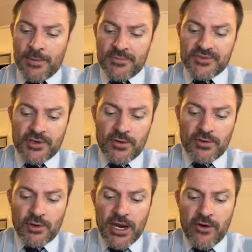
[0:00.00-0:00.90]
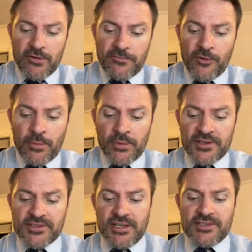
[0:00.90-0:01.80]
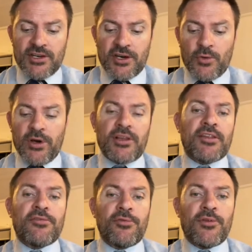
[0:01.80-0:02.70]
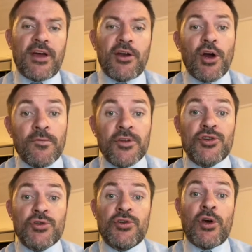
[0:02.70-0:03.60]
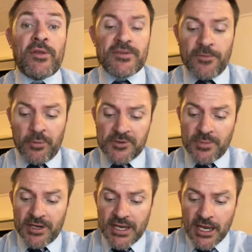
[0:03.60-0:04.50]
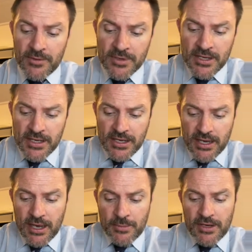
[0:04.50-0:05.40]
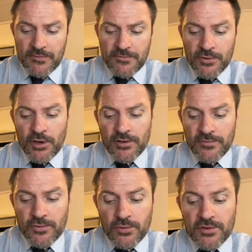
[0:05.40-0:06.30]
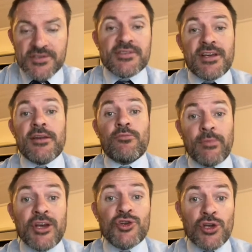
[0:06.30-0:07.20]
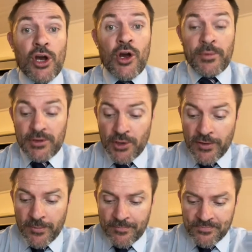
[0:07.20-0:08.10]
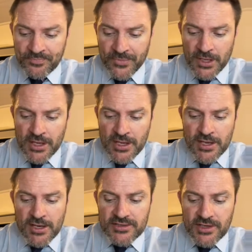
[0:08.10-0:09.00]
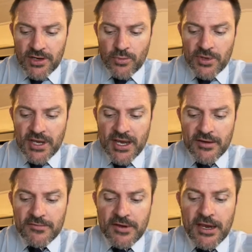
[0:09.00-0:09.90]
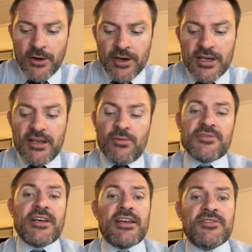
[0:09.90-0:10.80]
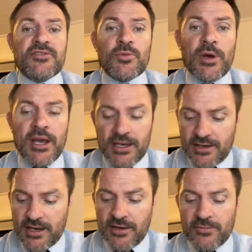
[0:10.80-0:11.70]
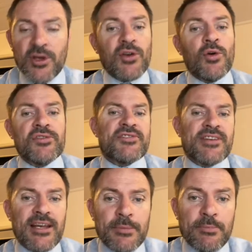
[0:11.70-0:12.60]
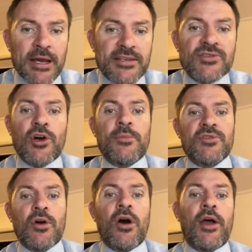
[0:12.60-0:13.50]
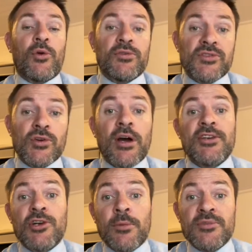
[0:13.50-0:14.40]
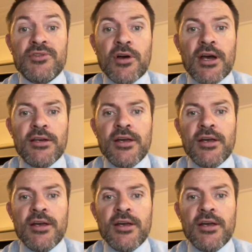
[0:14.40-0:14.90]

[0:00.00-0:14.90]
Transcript: So your area formulas, let's go quickly through that. Hopefully you should know these formulas by now. If not, of course, then make sure you go home and learn them. So we have area equals s squared. Now you can also say base times height or side times side,